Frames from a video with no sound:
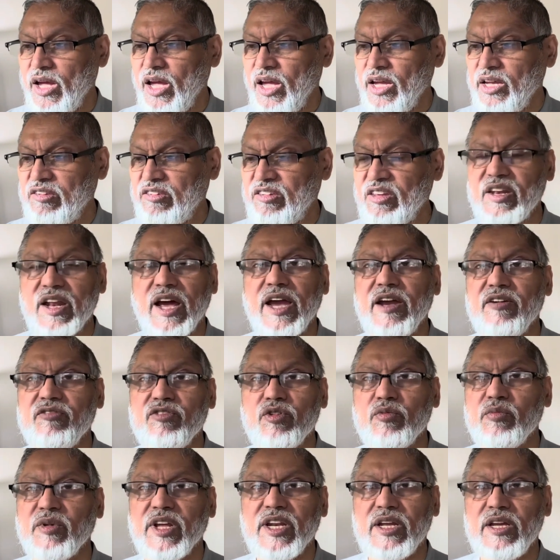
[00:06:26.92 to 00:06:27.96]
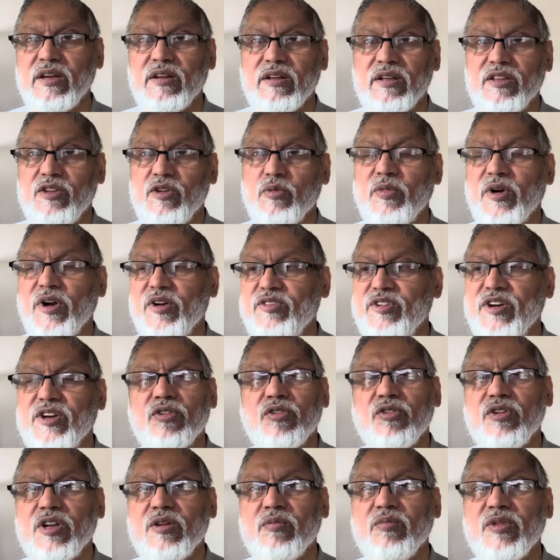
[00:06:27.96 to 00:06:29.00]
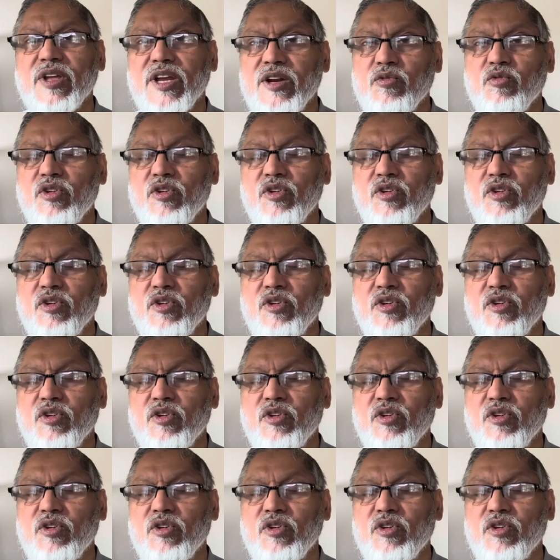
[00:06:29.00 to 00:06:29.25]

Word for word: He said, I have no money. The Prophet told him that,